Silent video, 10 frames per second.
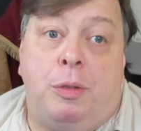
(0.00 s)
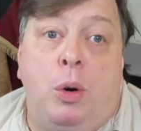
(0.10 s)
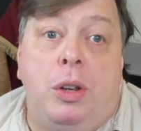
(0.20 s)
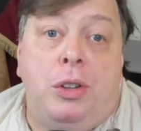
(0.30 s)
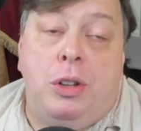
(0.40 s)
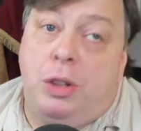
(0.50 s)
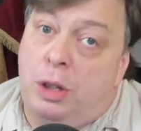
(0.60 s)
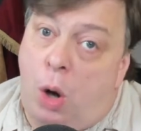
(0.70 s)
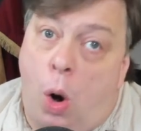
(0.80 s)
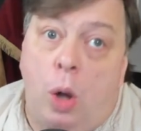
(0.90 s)
voices
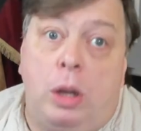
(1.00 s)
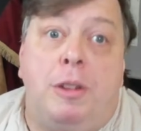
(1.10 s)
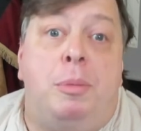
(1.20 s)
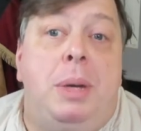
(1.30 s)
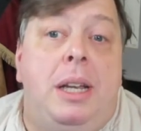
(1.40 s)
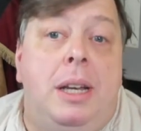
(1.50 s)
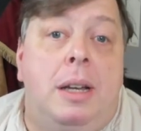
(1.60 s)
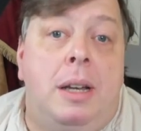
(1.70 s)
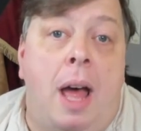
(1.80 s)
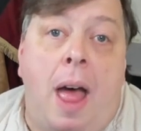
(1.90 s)
in all of media,